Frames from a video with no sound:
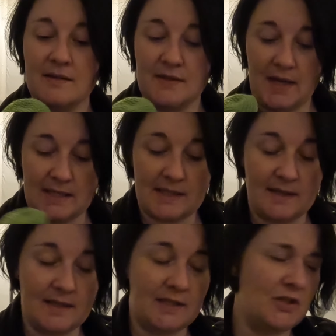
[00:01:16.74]
so yes,
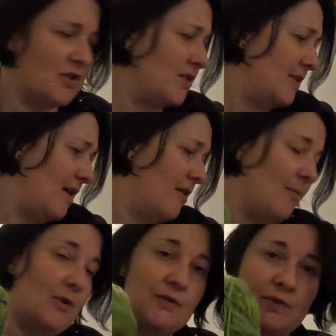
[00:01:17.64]
and this is just a
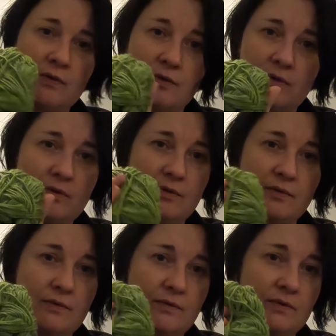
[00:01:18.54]
Deramores
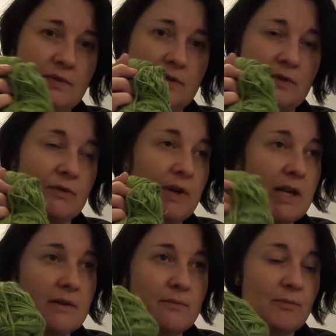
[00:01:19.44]

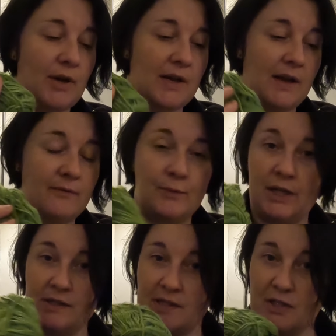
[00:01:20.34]
green, but I haven't
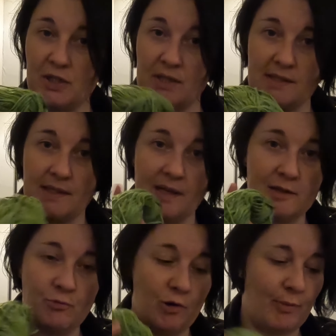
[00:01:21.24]
been out to the shed to get
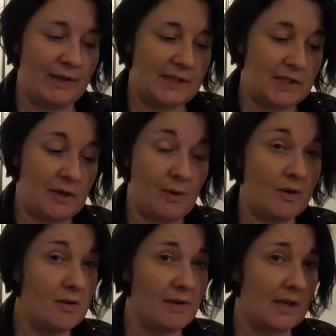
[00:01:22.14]
the ball band to tell you what
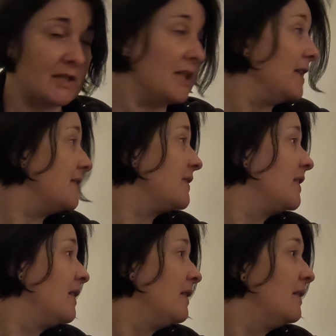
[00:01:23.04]
colour it actually is.
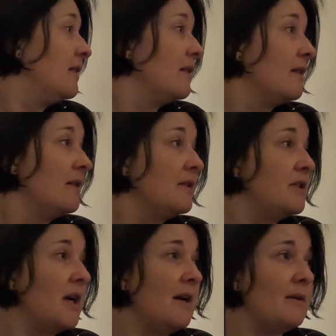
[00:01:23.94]

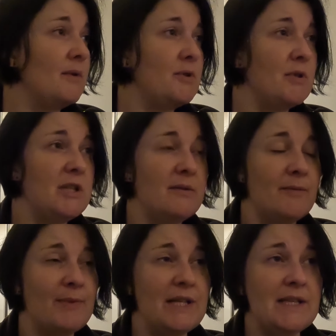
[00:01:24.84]
Jack, watch what you're
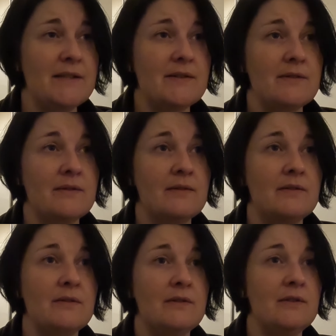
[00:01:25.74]
doing, please.
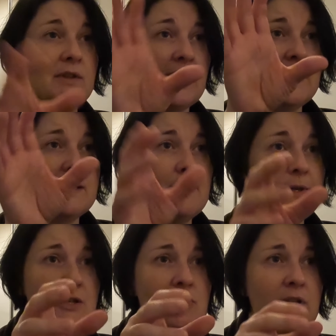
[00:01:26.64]
Look how you're
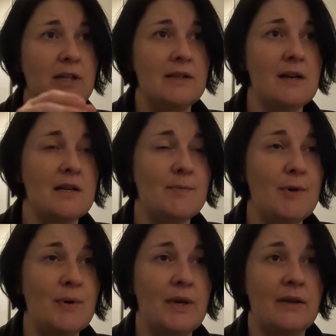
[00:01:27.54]
tipping your drink. You nearly
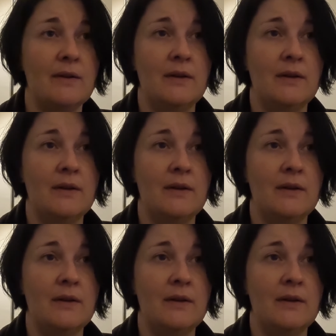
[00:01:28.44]
spill it.